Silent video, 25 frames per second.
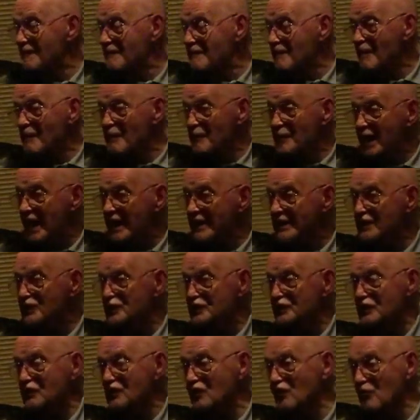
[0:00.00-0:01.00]
Yeah. And he
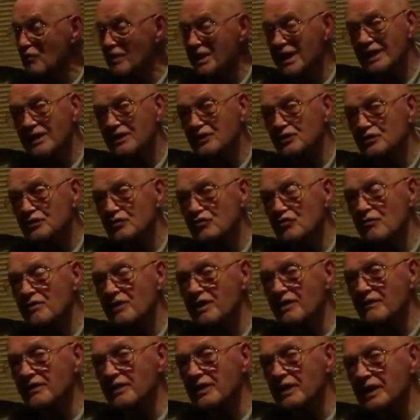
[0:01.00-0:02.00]
should come in,
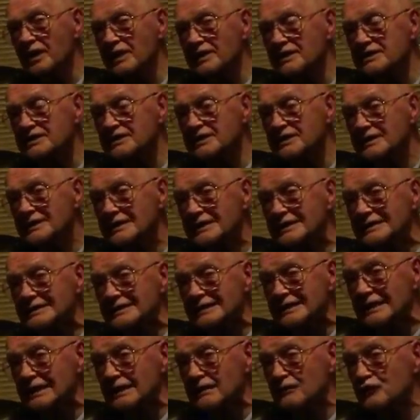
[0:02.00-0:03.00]
every night.
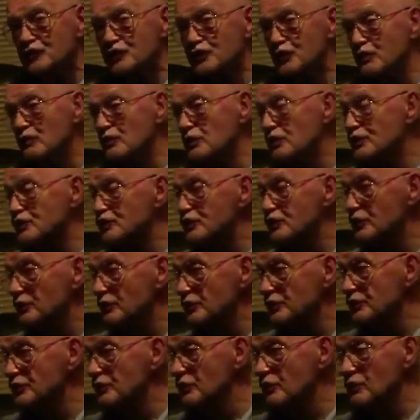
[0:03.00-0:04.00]
And Julie